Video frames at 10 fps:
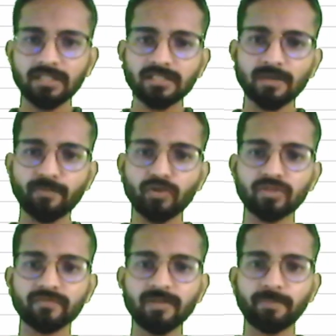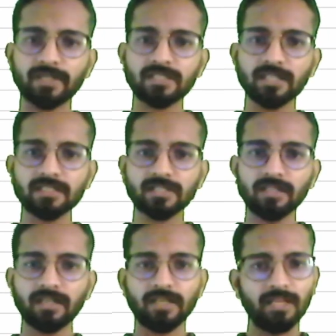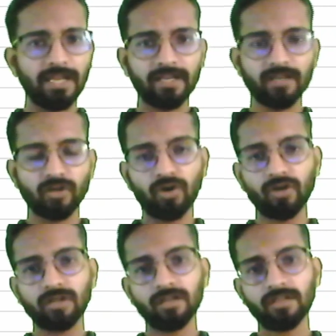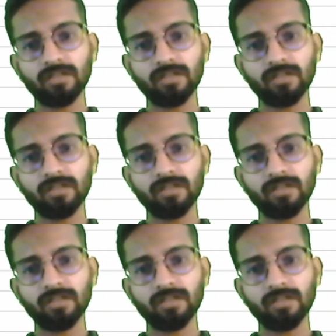suppose we purchase a land, or